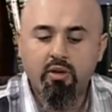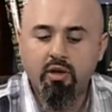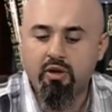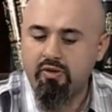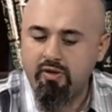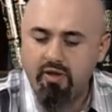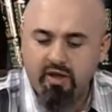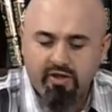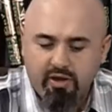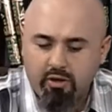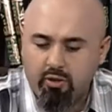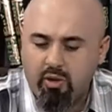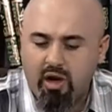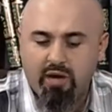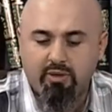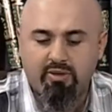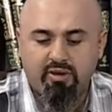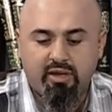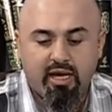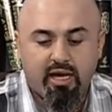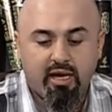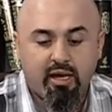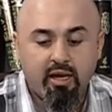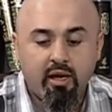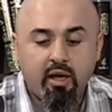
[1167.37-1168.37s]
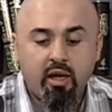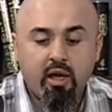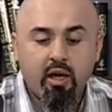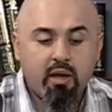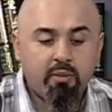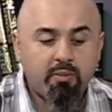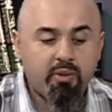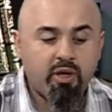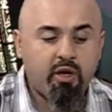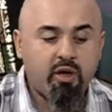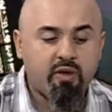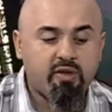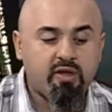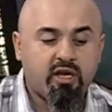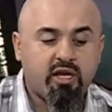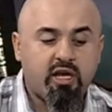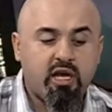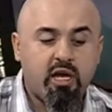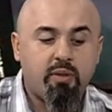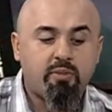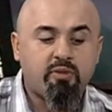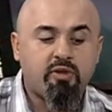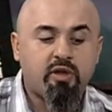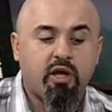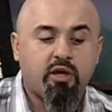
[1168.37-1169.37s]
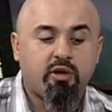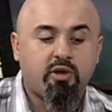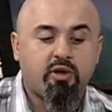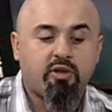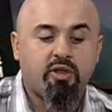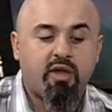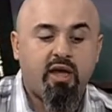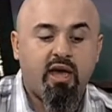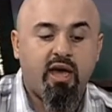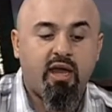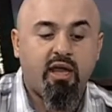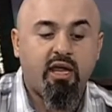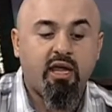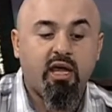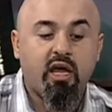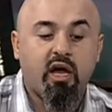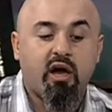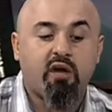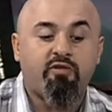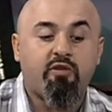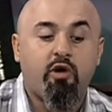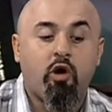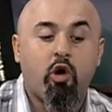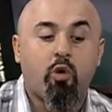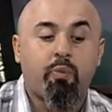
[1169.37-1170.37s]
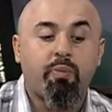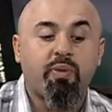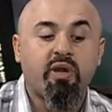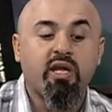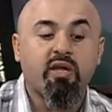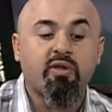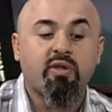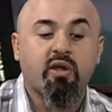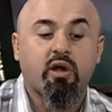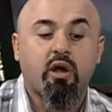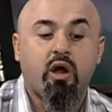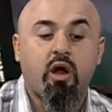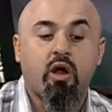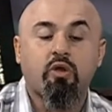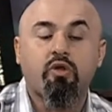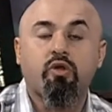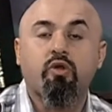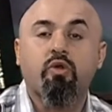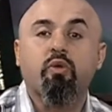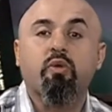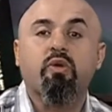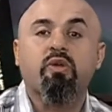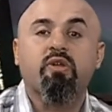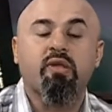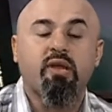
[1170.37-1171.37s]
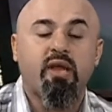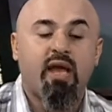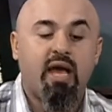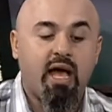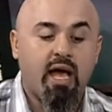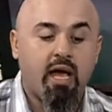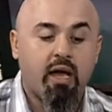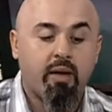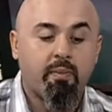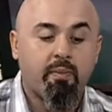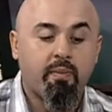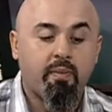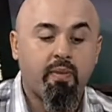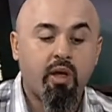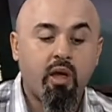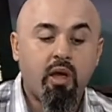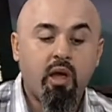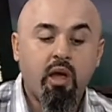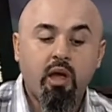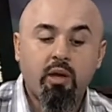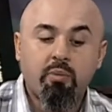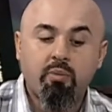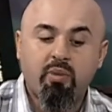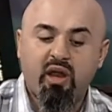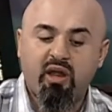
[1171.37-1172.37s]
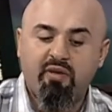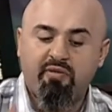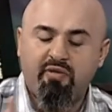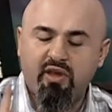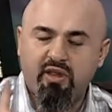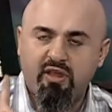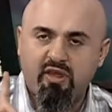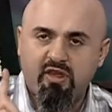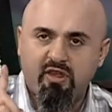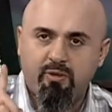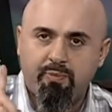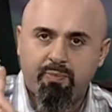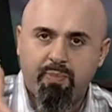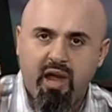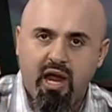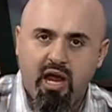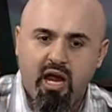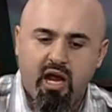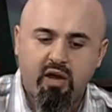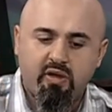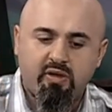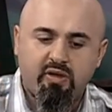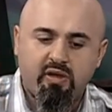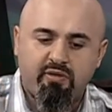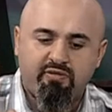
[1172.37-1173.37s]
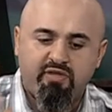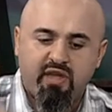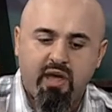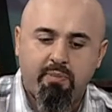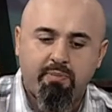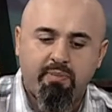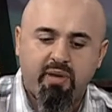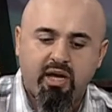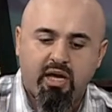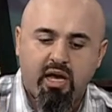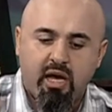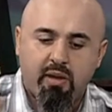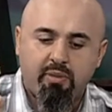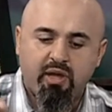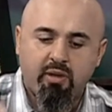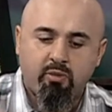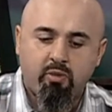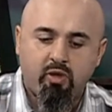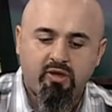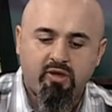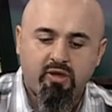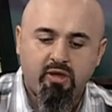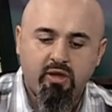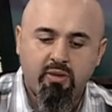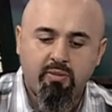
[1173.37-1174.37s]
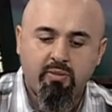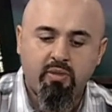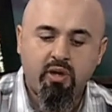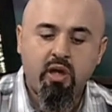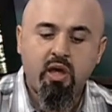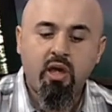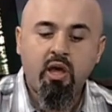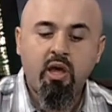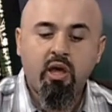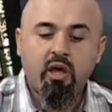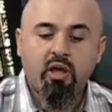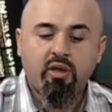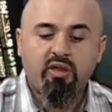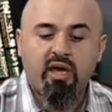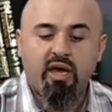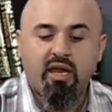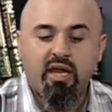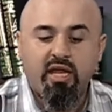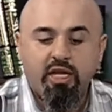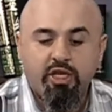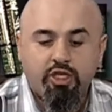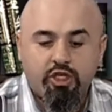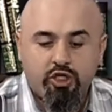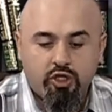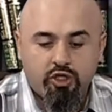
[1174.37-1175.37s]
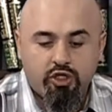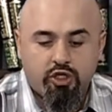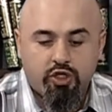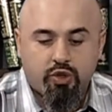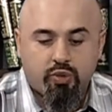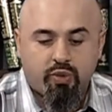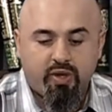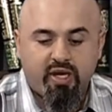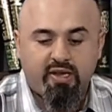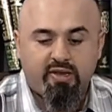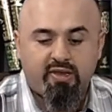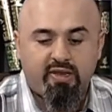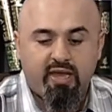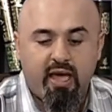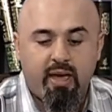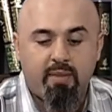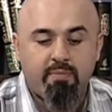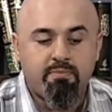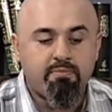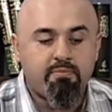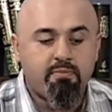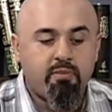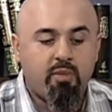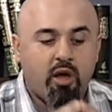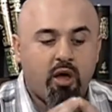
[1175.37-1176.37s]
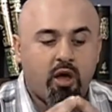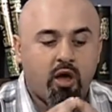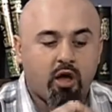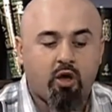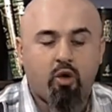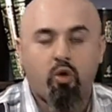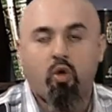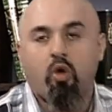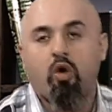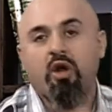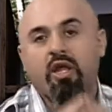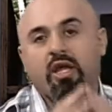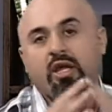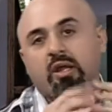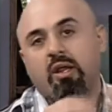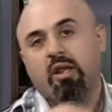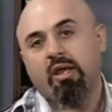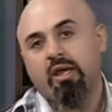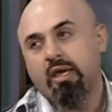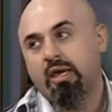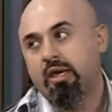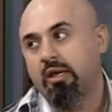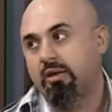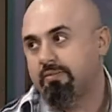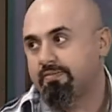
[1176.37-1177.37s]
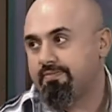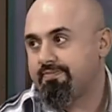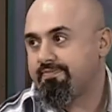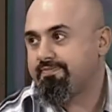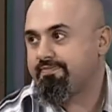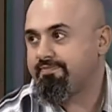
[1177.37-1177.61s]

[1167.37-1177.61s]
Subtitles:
There's nothing wrong with that because it comes under the heading of opening their hearts to Islam. But if he despairs of them becoming Muslim, then he should treat them accordingly.